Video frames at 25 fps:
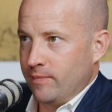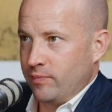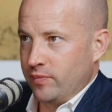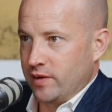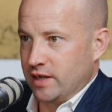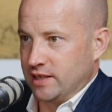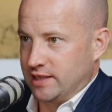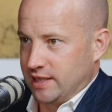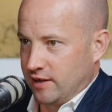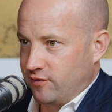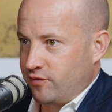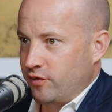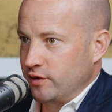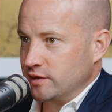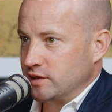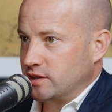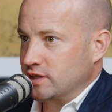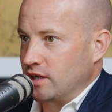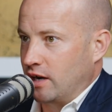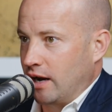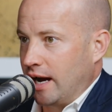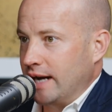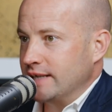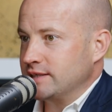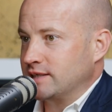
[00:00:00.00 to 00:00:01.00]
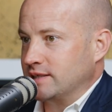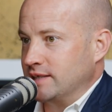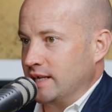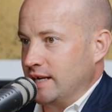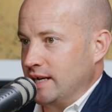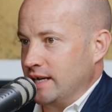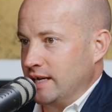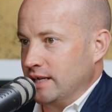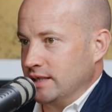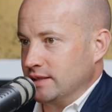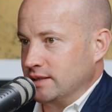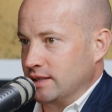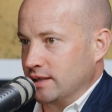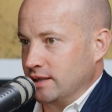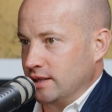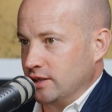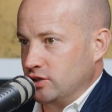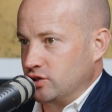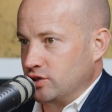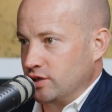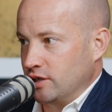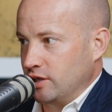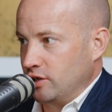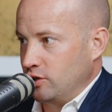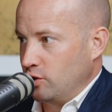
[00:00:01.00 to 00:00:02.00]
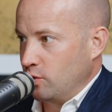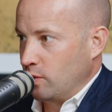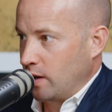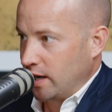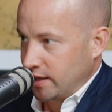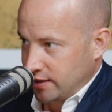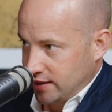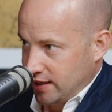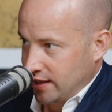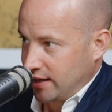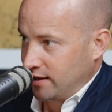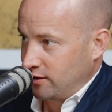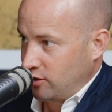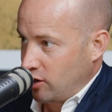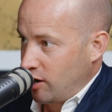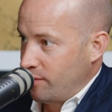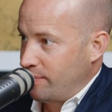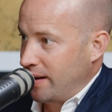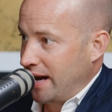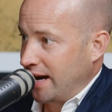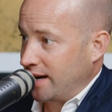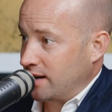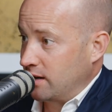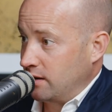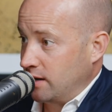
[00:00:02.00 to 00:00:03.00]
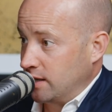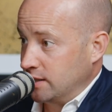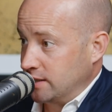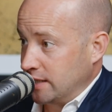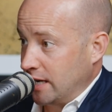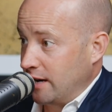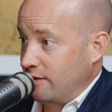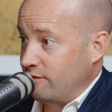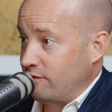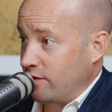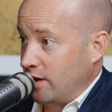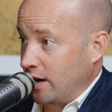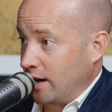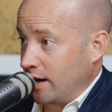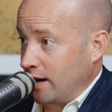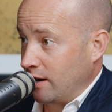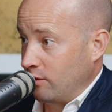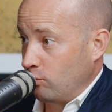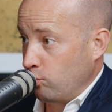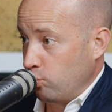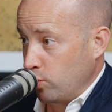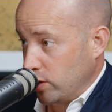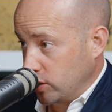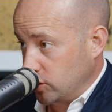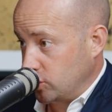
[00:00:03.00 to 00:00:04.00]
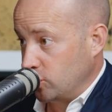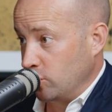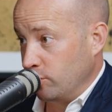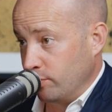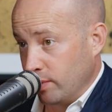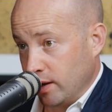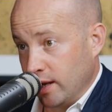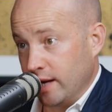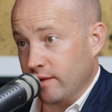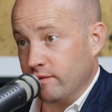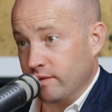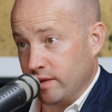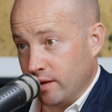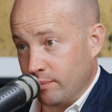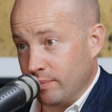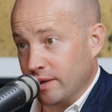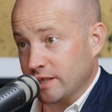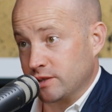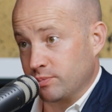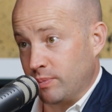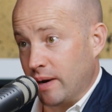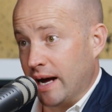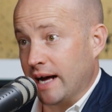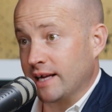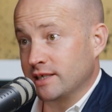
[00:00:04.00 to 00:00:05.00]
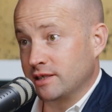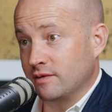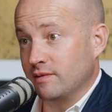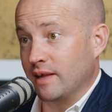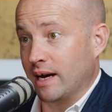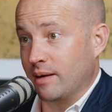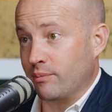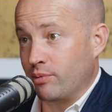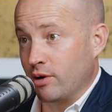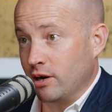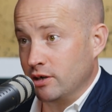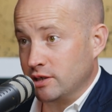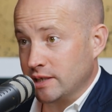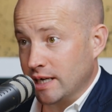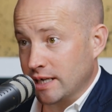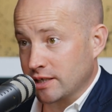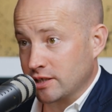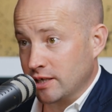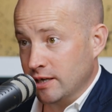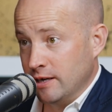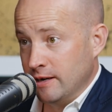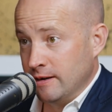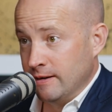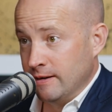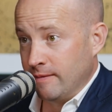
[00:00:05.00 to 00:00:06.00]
The difference that I see is that literally you then go back and identify which you believe are the best parts of that project,